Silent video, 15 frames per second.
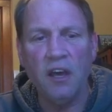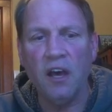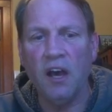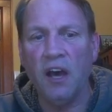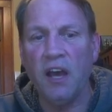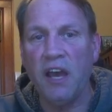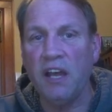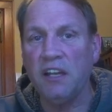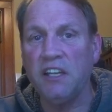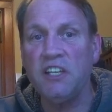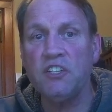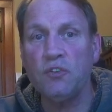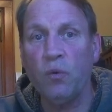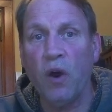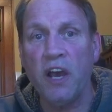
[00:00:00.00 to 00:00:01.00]
at
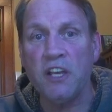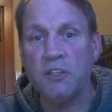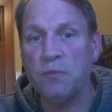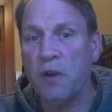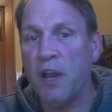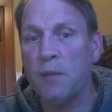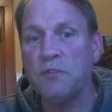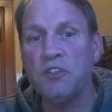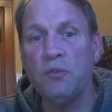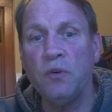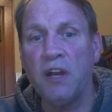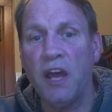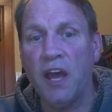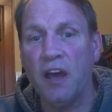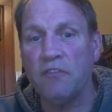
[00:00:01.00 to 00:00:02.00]
least twice, perhaps
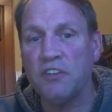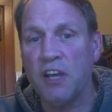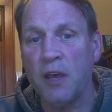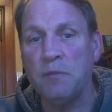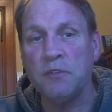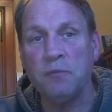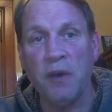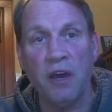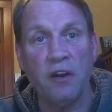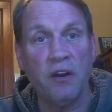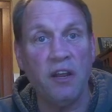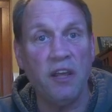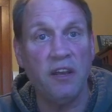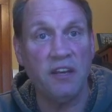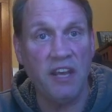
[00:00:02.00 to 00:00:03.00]
2.5 times better
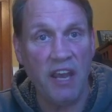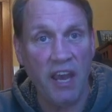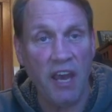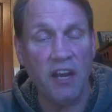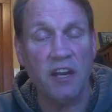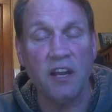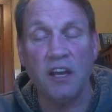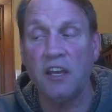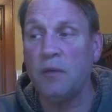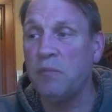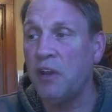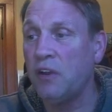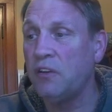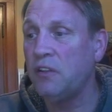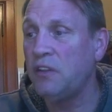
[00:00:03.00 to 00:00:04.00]
in Canada
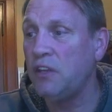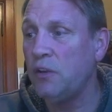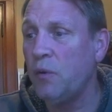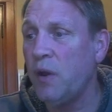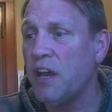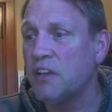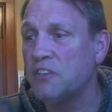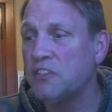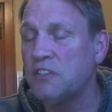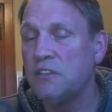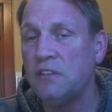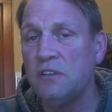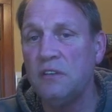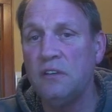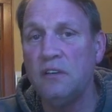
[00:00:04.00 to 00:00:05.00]
compared to the US.